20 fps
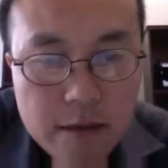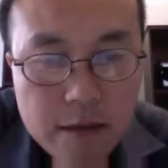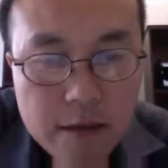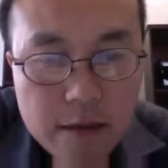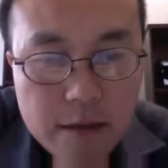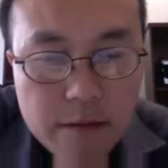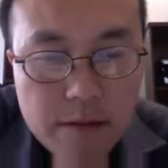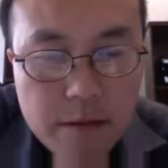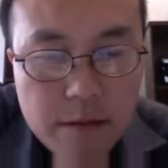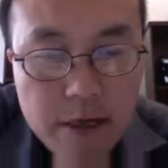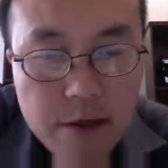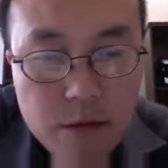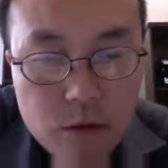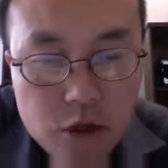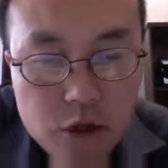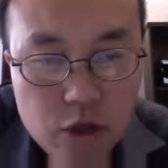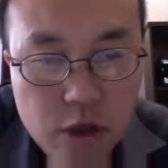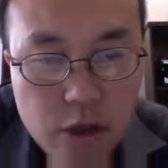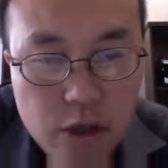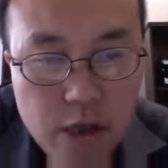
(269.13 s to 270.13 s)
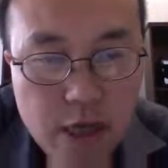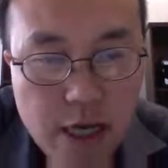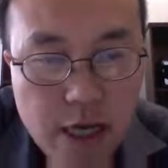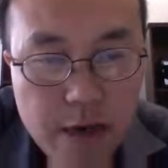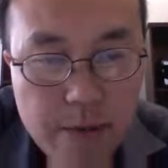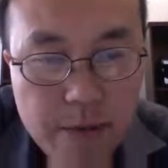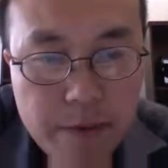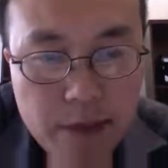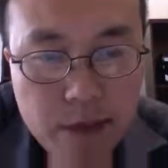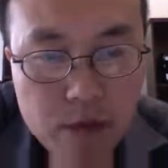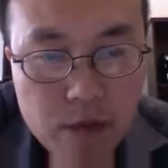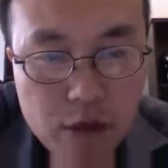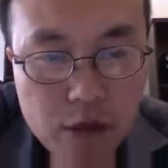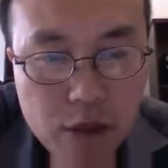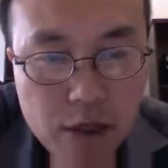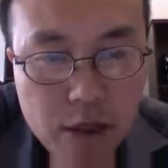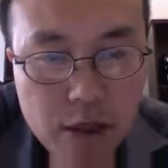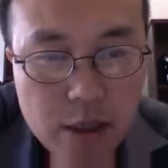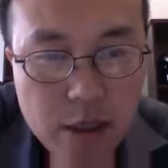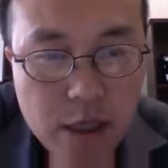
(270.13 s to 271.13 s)
pollution, air
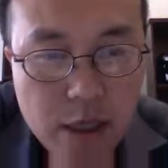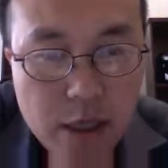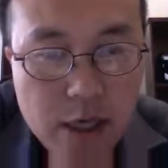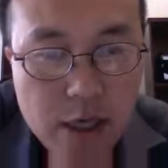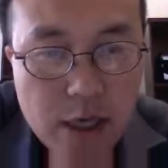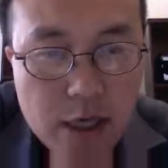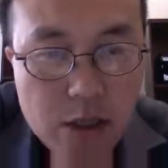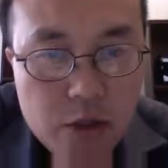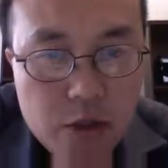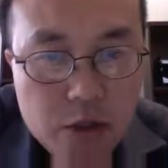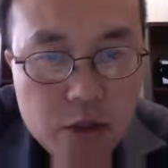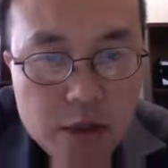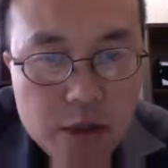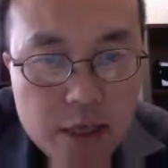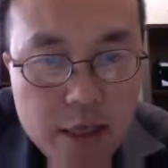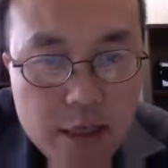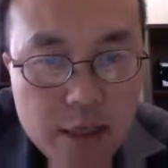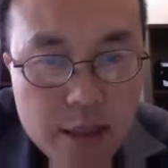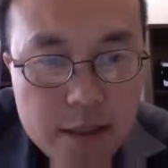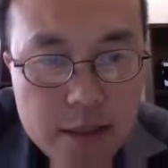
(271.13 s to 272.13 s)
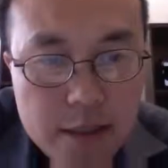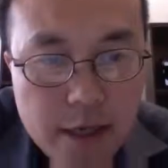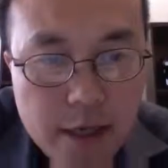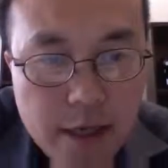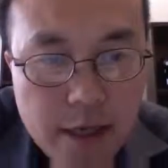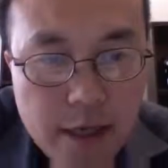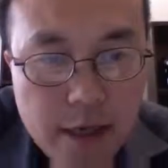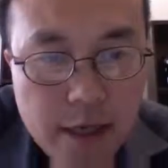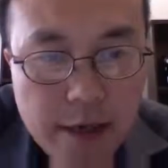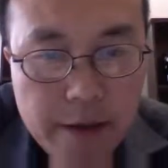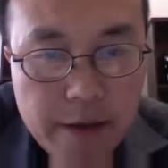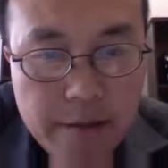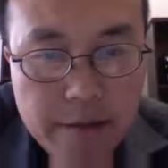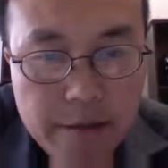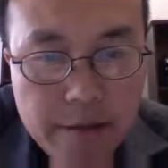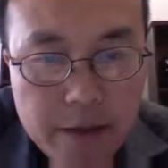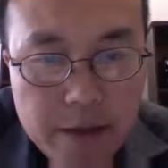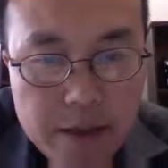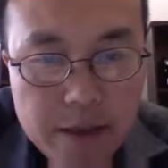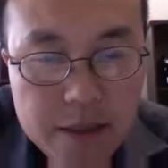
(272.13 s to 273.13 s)
pollution, to sense the
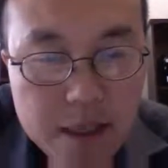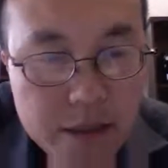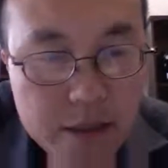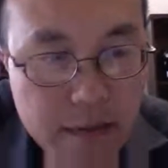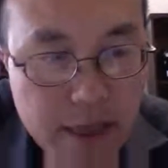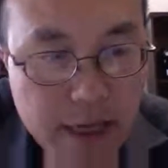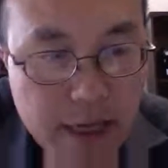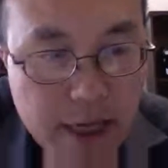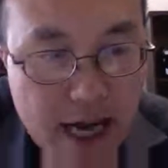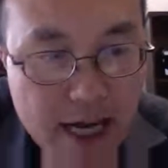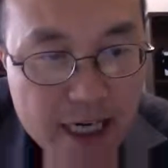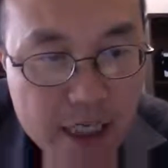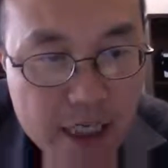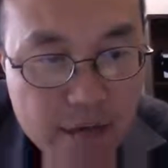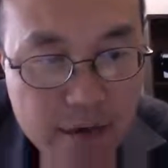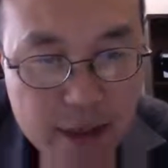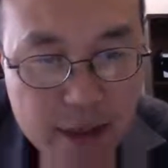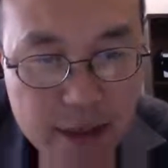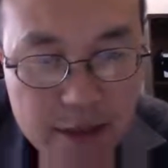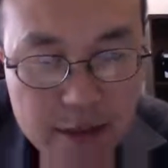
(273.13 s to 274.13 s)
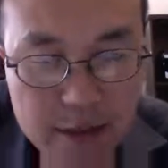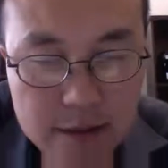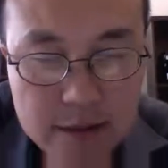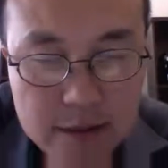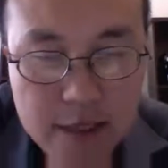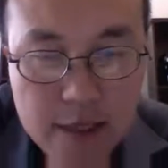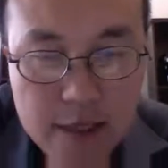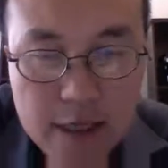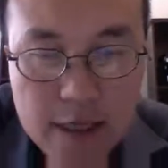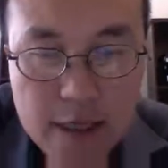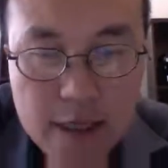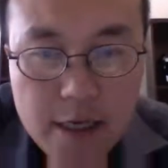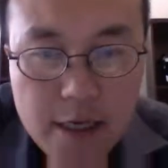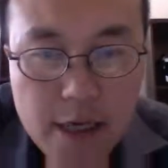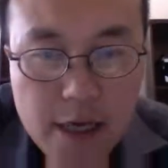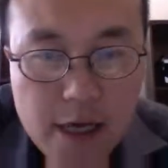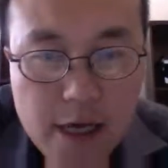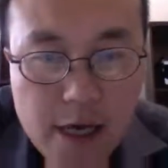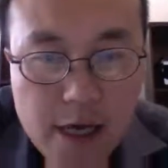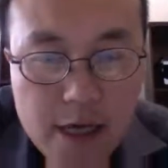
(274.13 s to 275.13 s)
seismic activities,
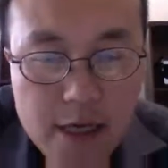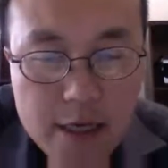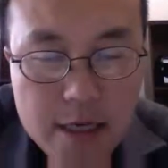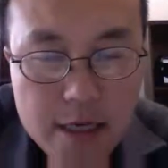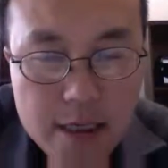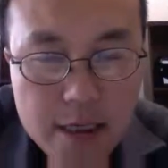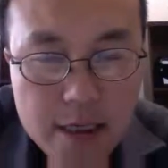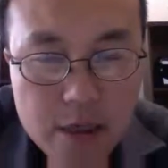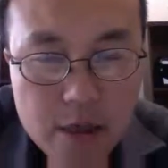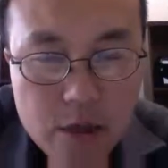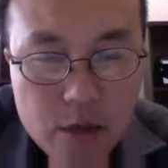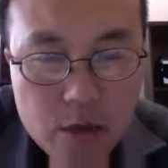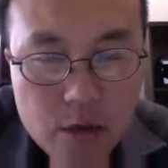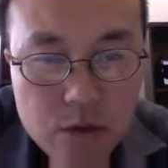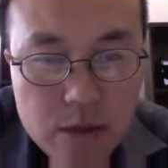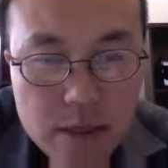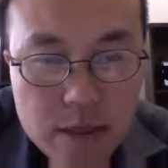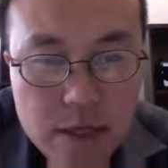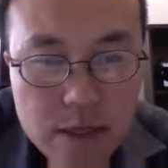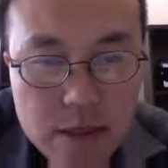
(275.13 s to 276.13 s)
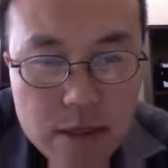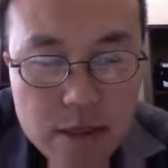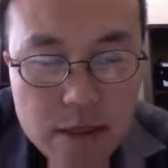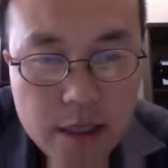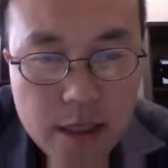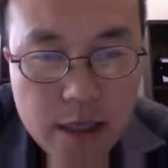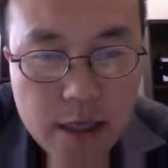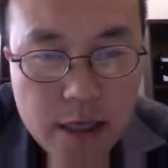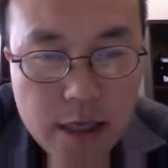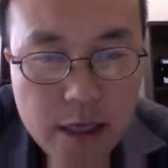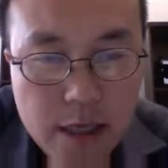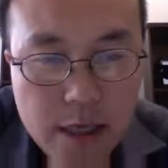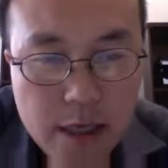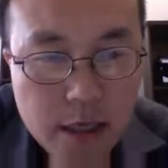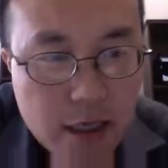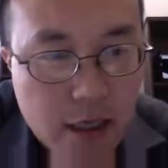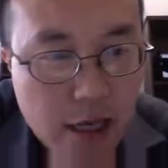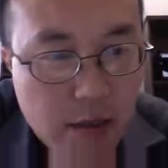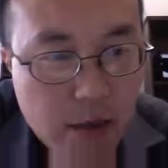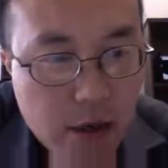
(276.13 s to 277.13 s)
and to sense the
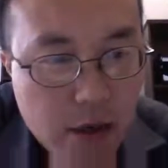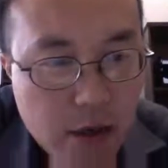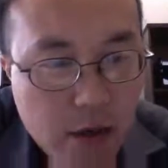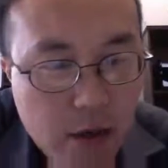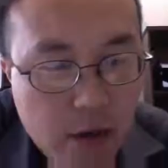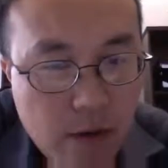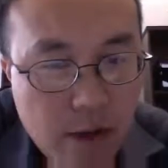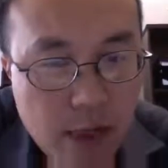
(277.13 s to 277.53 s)
chemical,